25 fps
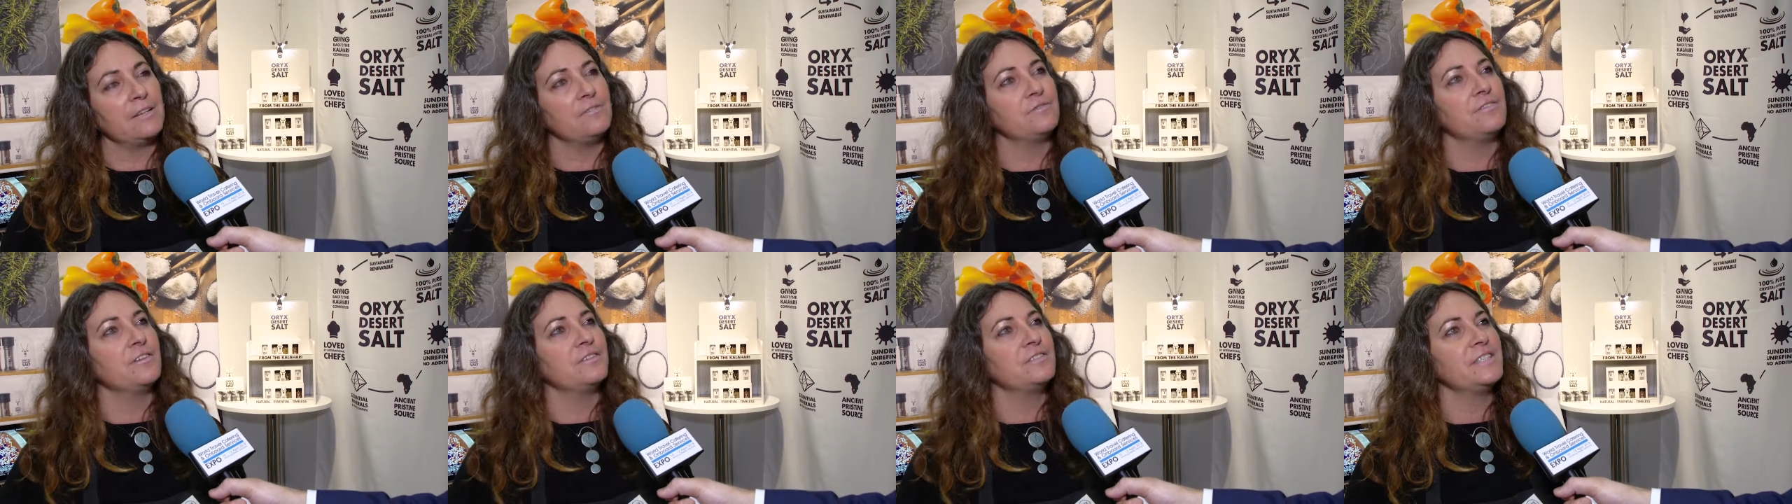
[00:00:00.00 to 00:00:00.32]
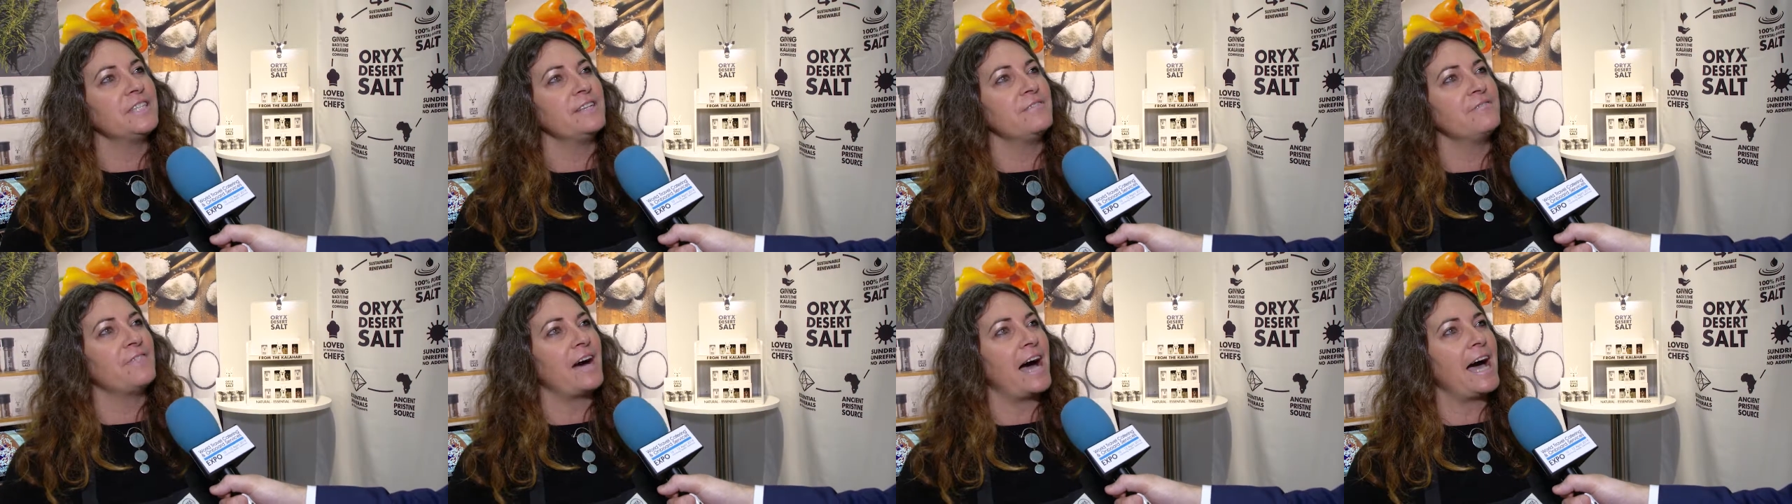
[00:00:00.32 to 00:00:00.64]

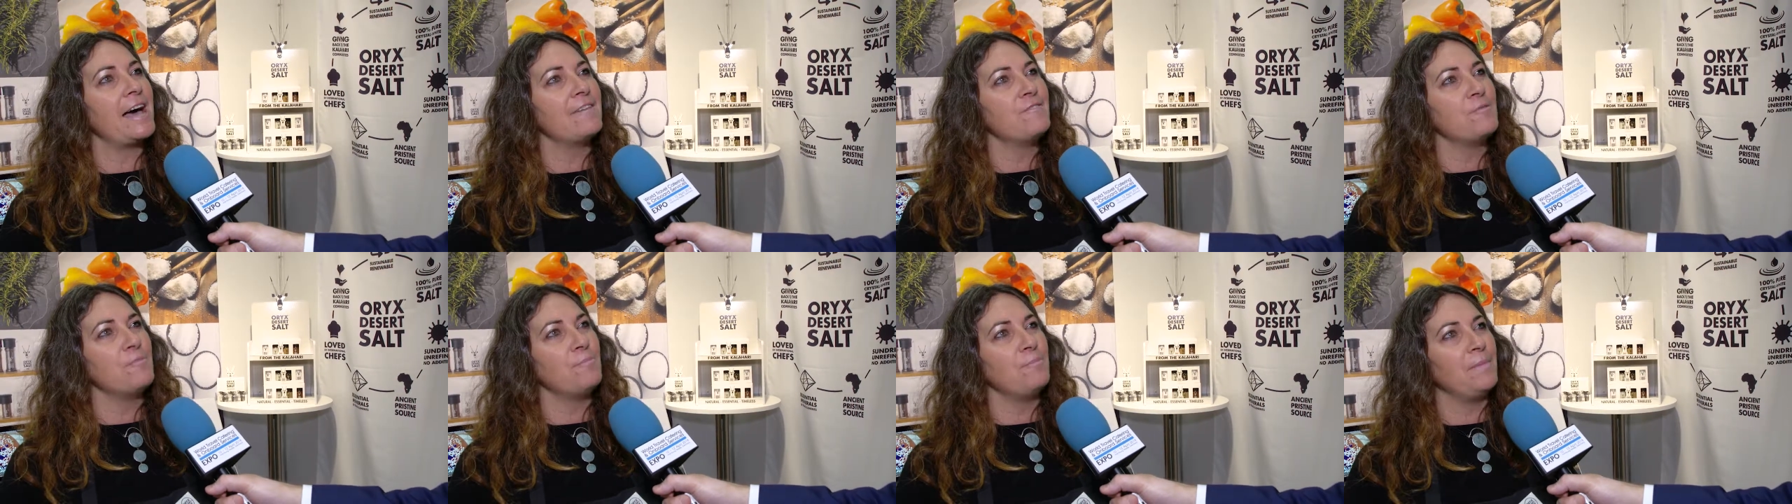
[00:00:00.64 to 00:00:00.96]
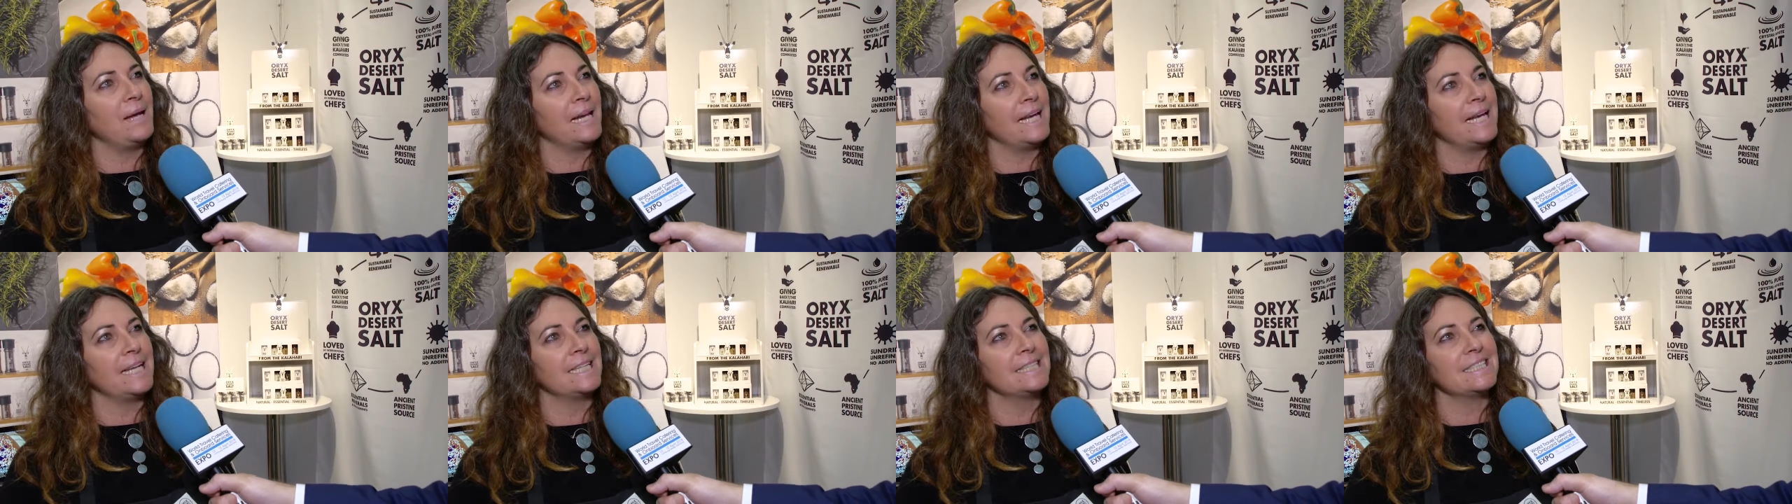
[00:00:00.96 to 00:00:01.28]
55
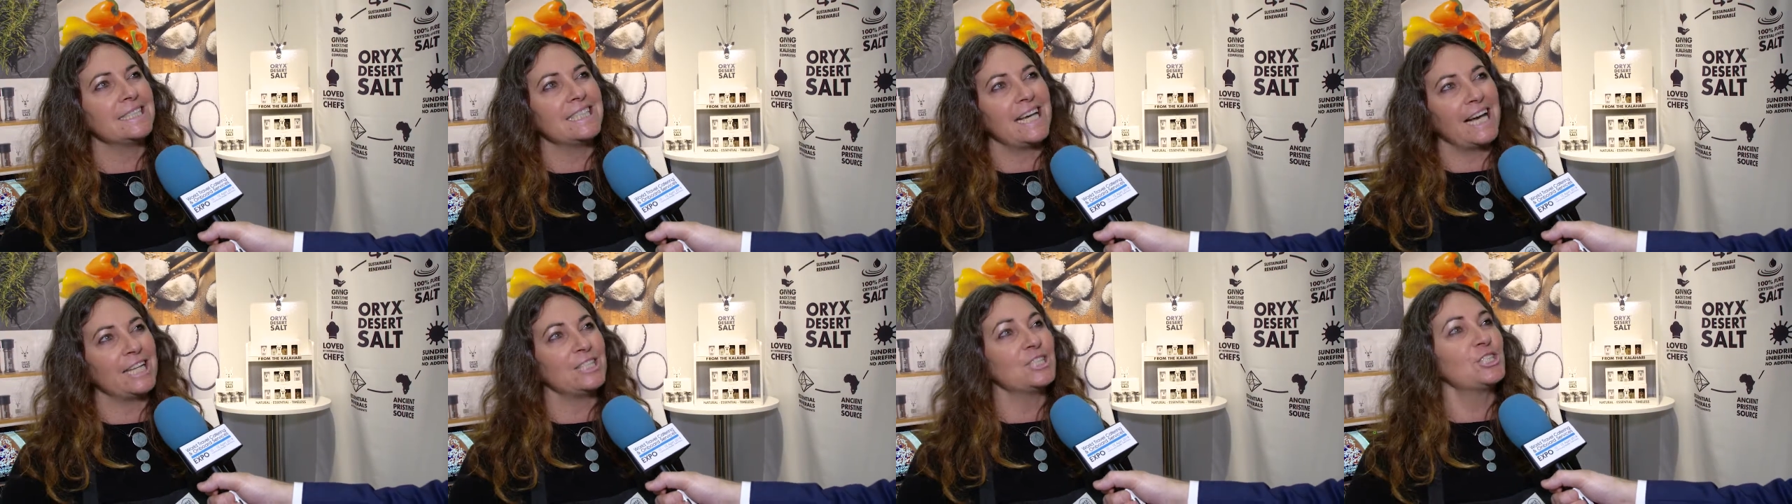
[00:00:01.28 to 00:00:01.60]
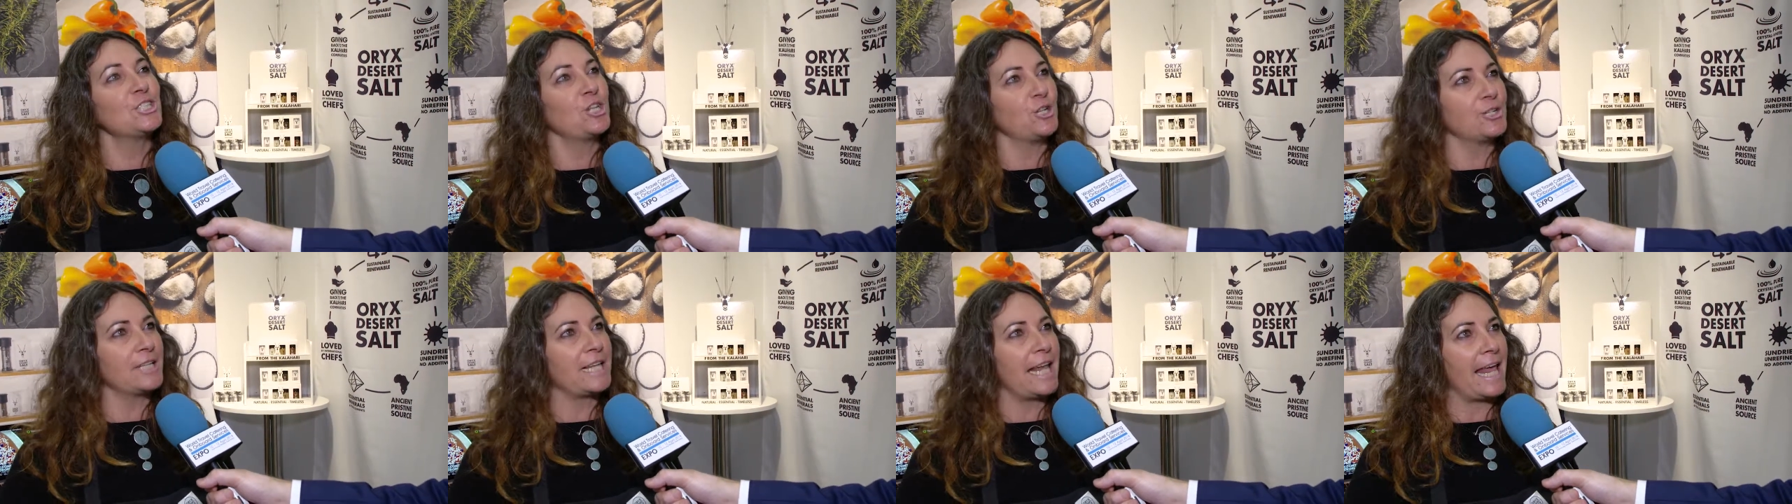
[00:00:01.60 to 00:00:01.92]
million ton
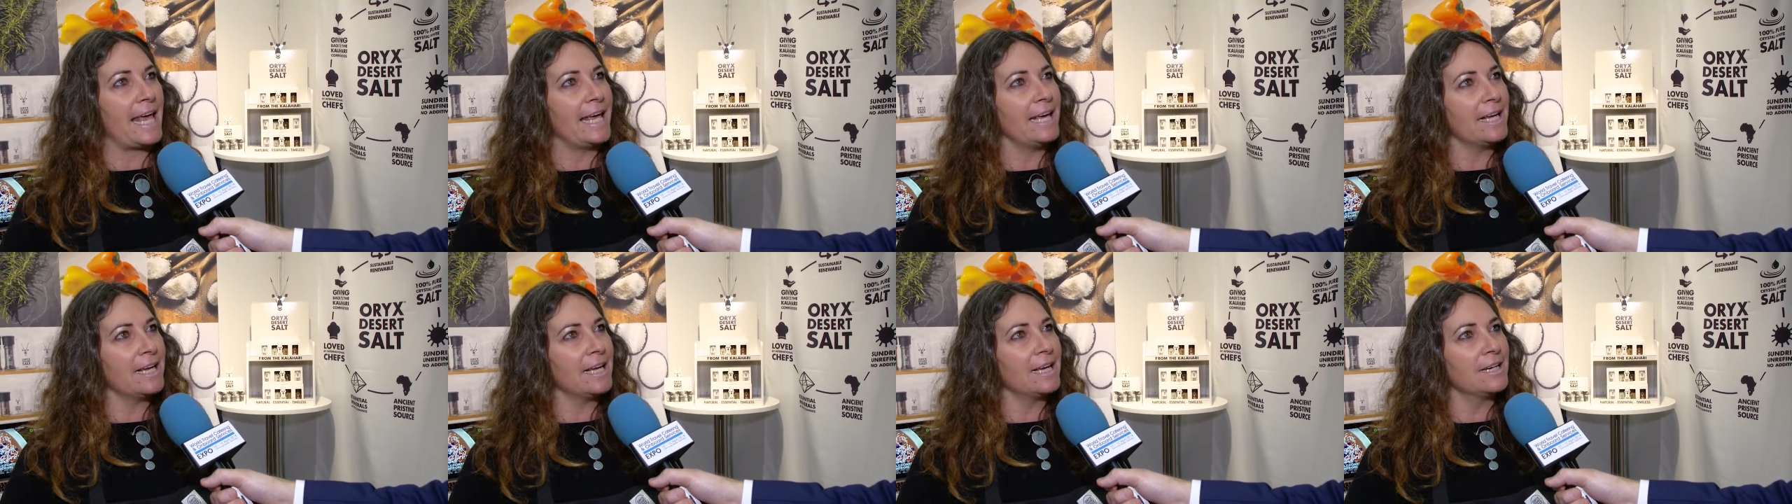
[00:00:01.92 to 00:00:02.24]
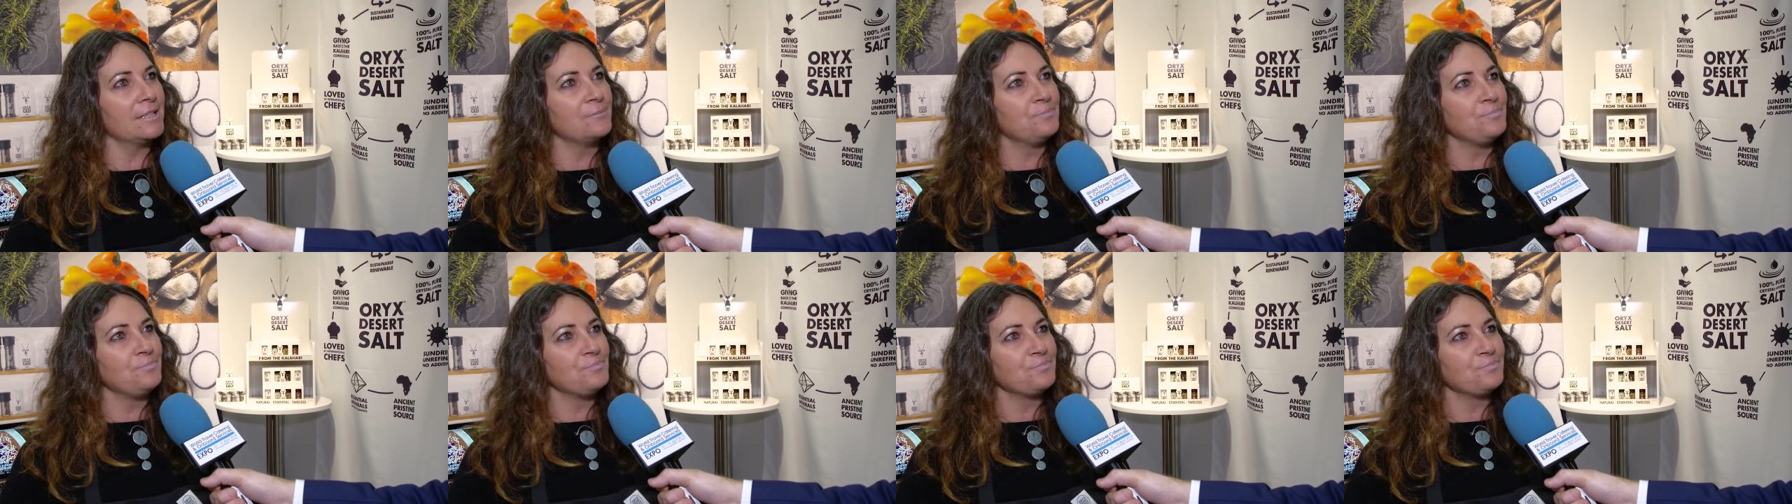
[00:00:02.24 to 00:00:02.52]
salt lake.